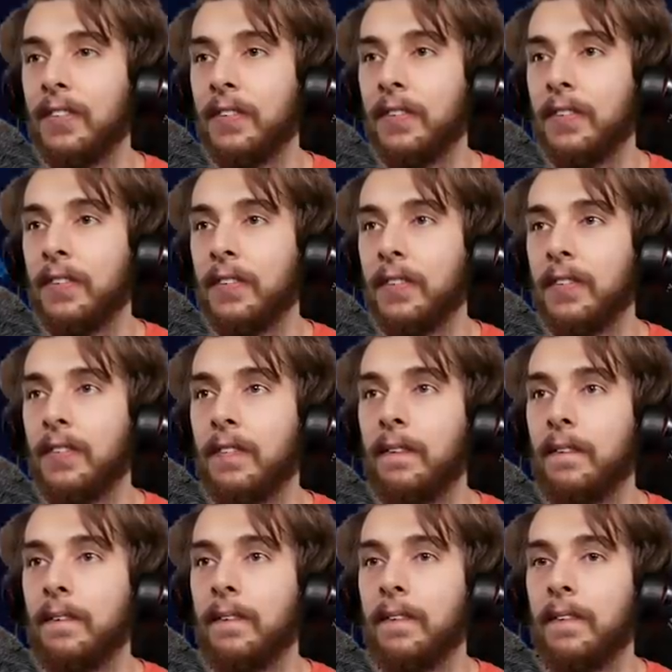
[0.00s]

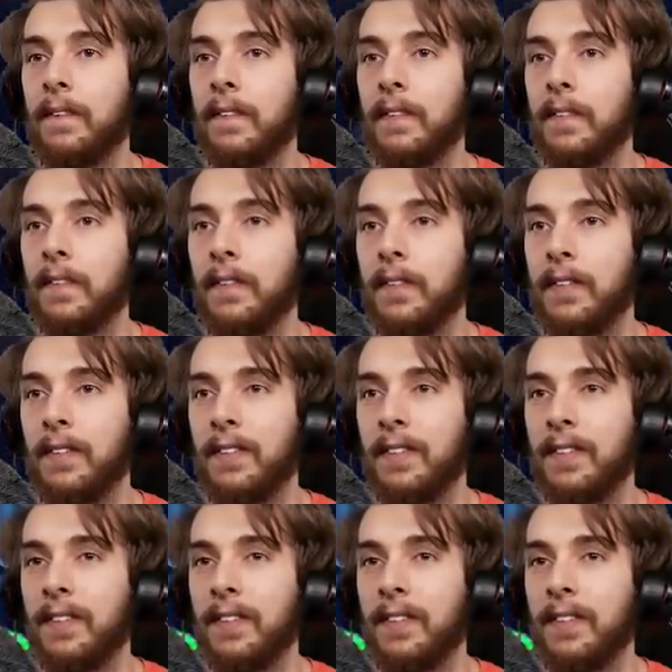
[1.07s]
[no speech]